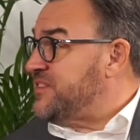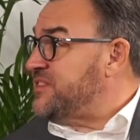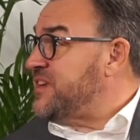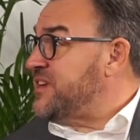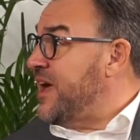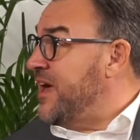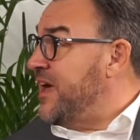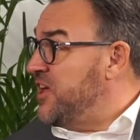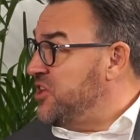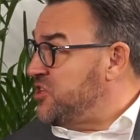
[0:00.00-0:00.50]
That's
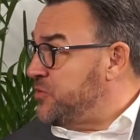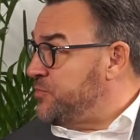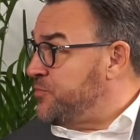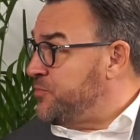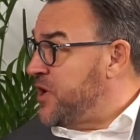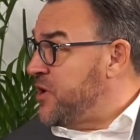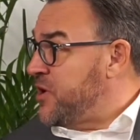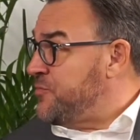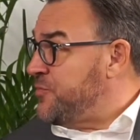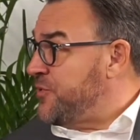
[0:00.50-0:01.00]
age
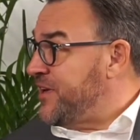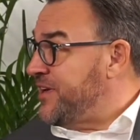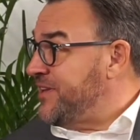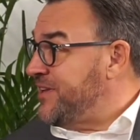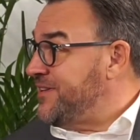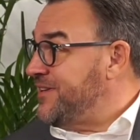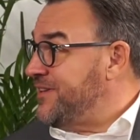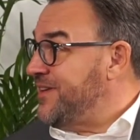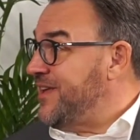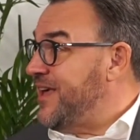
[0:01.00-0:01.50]

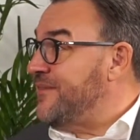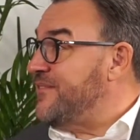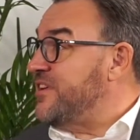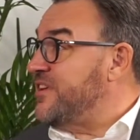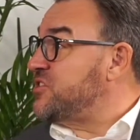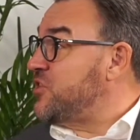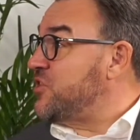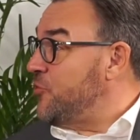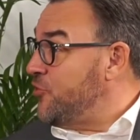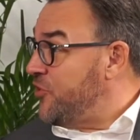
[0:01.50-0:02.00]
appropriate and
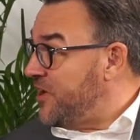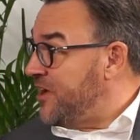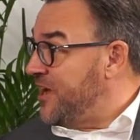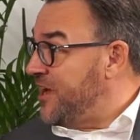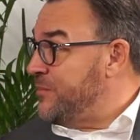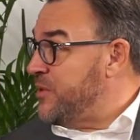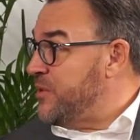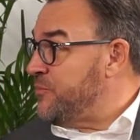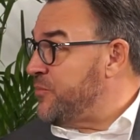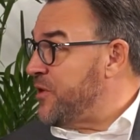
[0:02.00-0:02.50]
that's
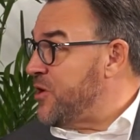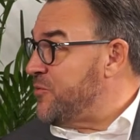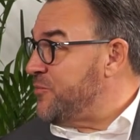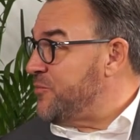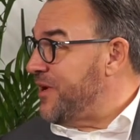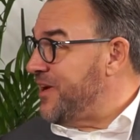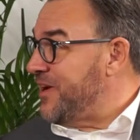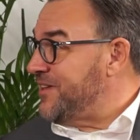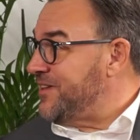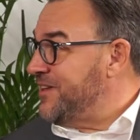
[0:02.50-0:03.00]
curriculum
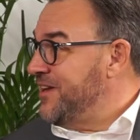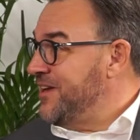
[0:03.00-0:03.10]
appropriate.